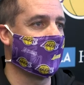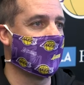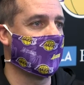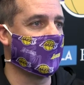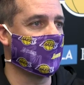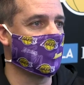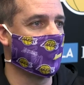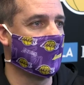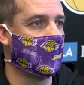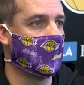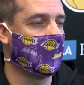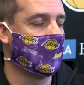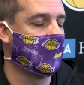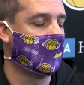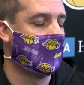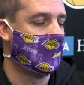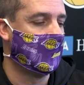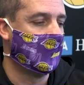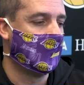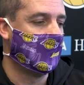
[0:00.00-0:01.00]
of that as well.
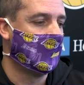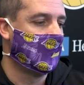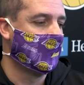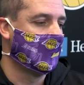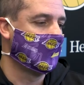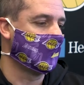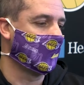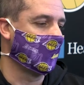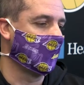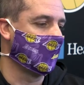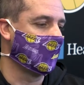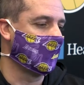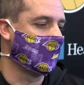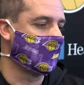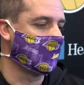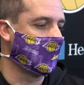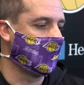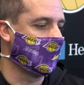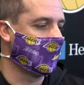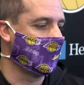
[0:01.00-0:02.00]
So
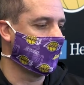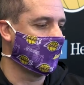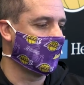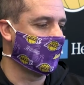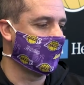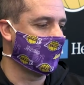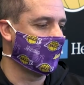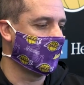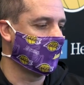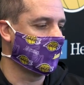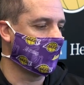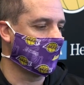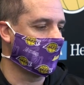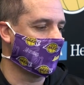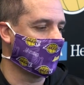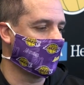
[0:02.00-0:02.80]
there's a